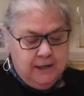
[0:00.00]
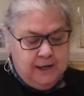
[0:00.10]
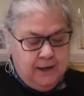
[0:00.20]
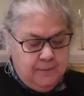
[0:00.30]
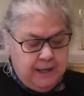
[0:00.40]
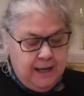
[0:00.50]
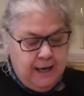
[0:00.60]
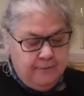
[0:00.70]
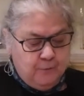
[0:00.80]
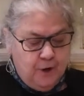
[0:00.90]
But I
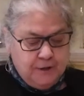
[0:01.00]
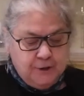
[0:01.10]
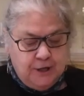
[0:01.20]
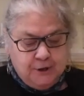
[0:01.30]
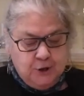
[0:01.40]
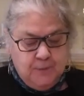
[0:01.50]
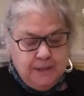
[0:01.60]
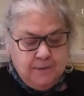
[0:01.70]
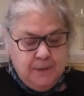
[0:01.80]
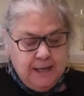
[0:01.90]
have raw sausage, meat,
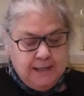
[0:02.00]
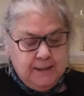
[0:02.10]
and bacon.